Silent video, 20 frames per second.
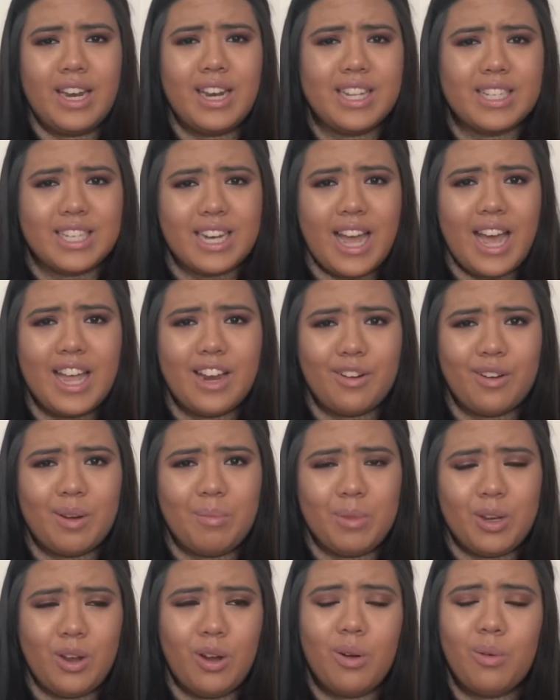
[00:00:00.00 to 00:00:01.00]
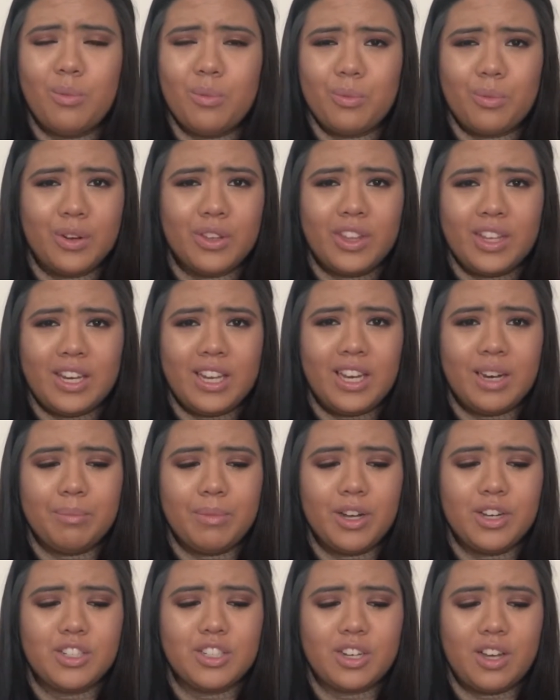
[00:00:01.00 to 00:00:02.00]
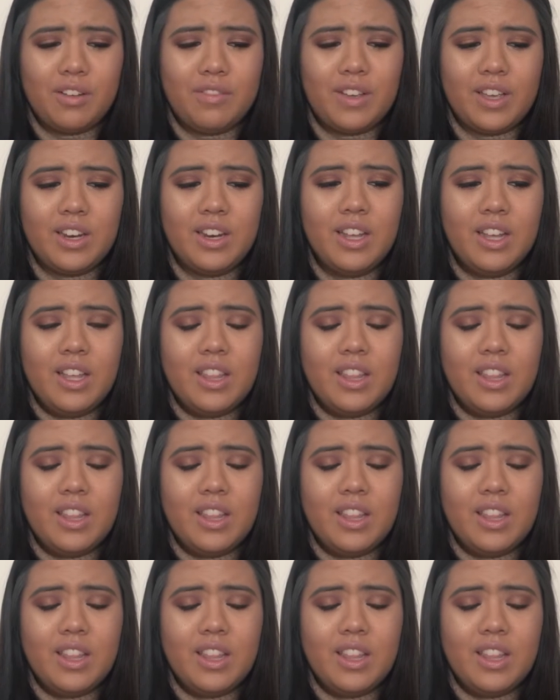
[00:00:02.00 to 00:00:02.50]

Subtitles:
and it's an eye cream. You don't really need much of it.